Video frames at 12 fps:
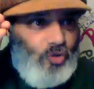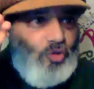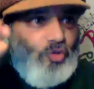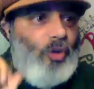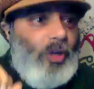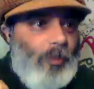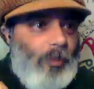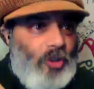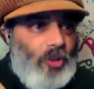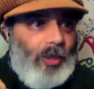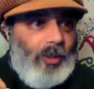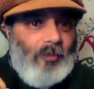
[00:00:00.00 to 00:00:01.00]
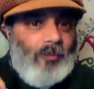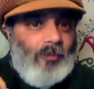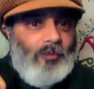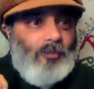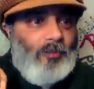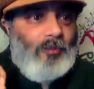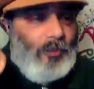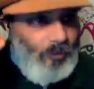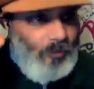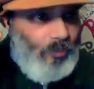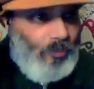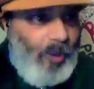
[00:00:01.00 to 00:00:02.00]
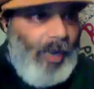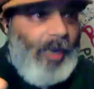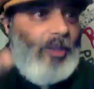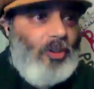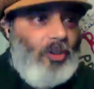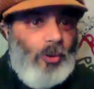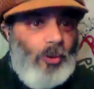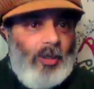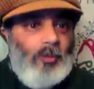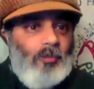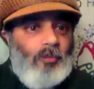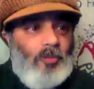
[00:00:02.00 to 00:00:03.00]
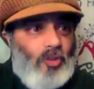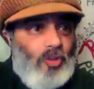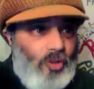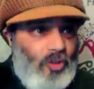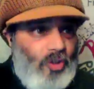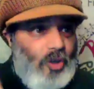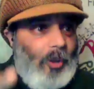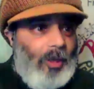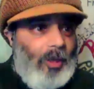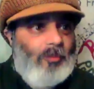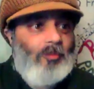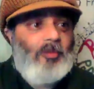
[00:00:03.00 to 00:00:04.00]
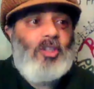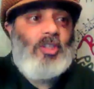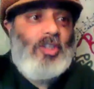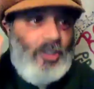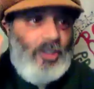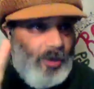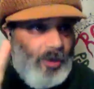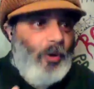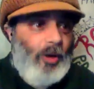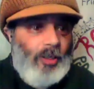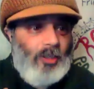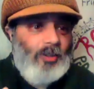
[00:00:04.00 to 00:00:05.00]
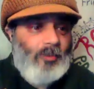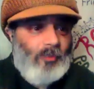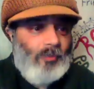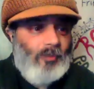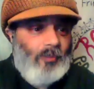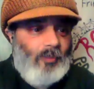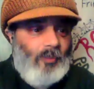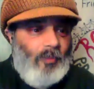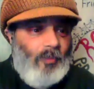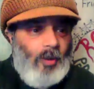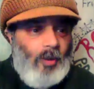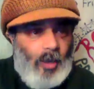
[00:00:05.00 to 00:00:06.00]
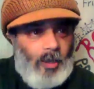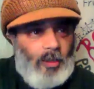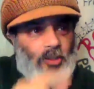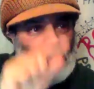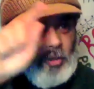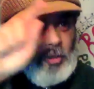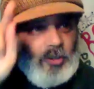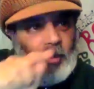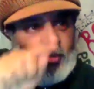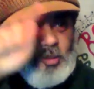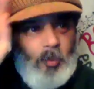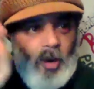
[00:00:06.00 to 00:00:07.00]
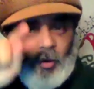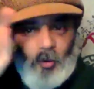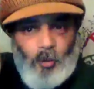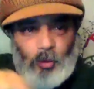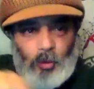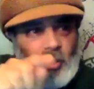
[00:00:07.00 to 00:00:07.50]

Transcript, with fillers: Dream the doing, plan the doing, do it, celebrate. And so it's like spirals